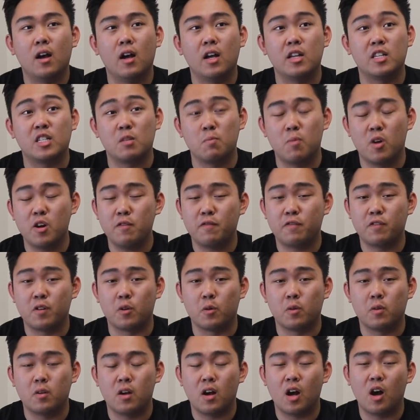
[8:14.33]
a
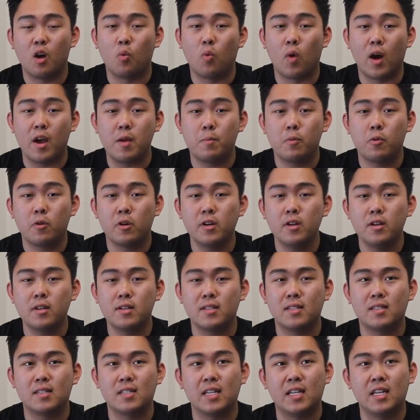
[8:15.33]
smartphone, a
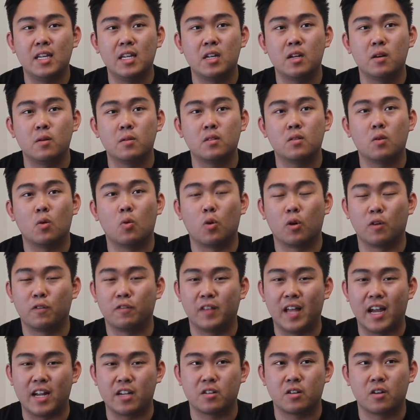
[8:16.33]
whiteboard, sticky notes, or
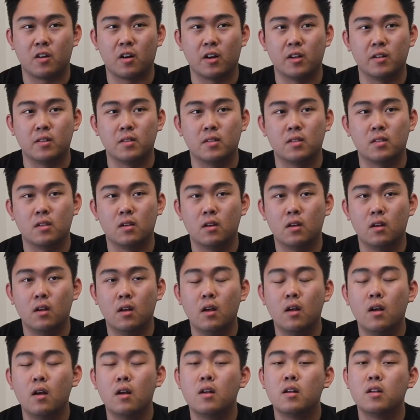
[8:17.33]
flashcards.
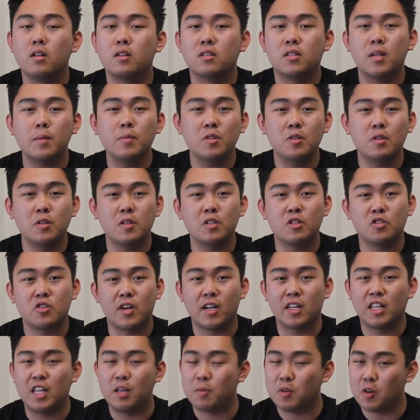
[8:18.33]
Some students
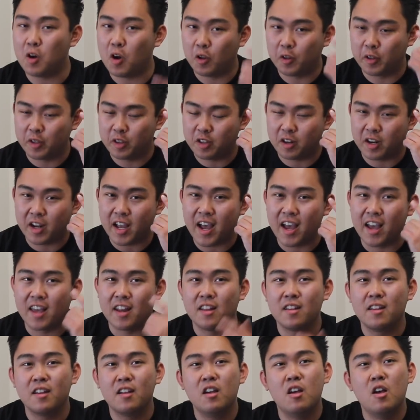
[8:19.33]
try to keep it all in their
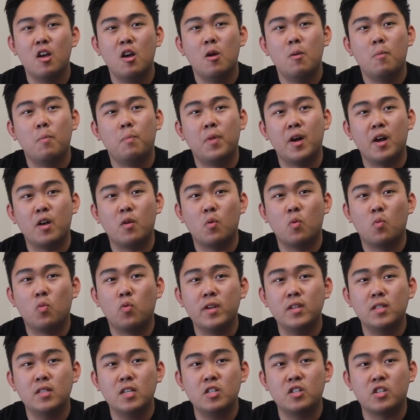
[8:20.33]
head, but
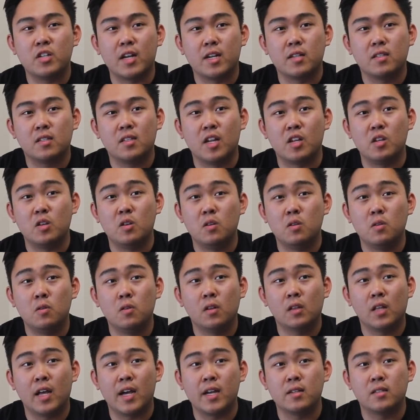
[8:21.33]
we suggest that you
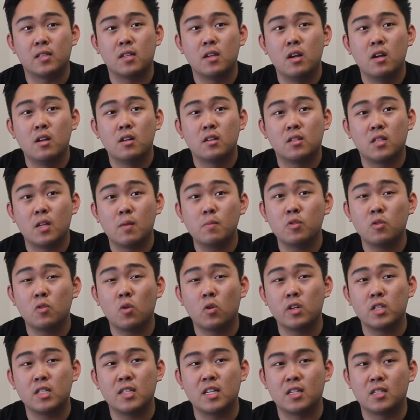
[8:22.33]
utilize some
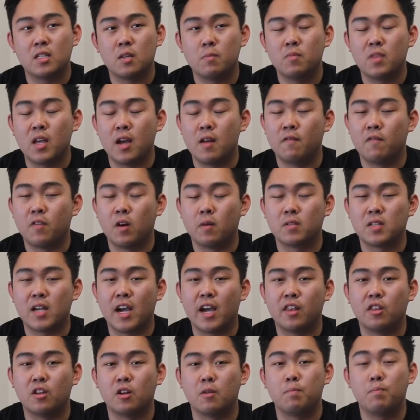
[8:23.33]
sort of system that involves
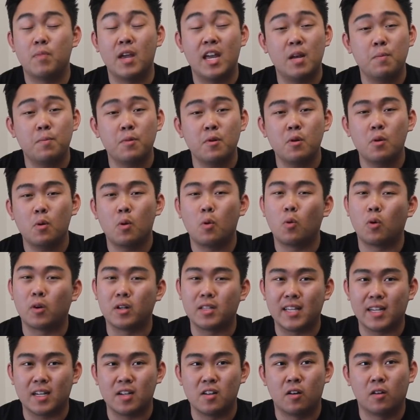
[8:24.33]
either paper or
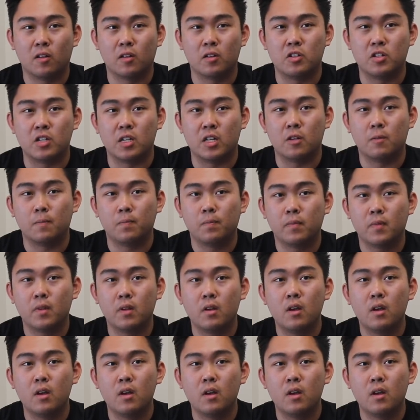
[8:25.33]
technology,